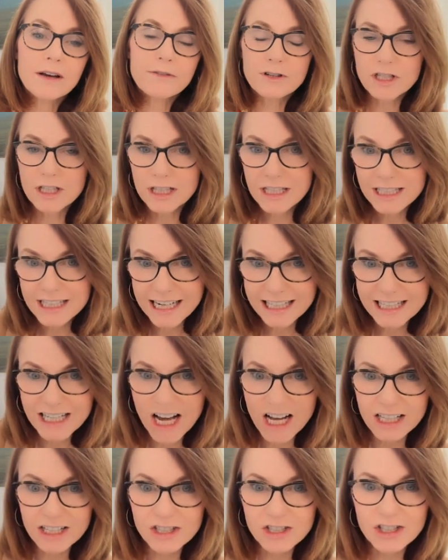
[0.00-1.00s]
leveraging the
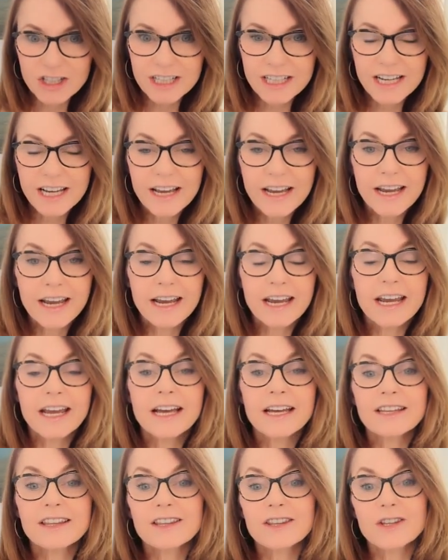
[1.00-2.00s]
technology
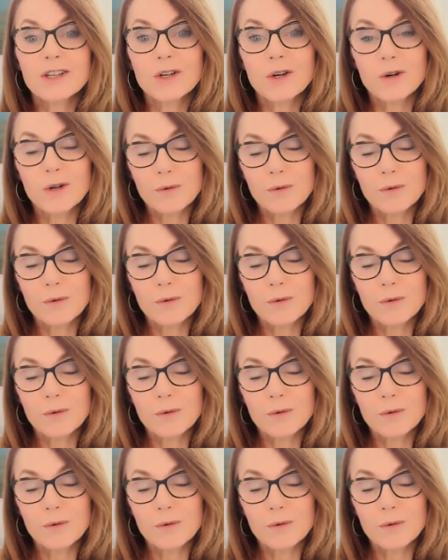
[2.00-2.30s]
and the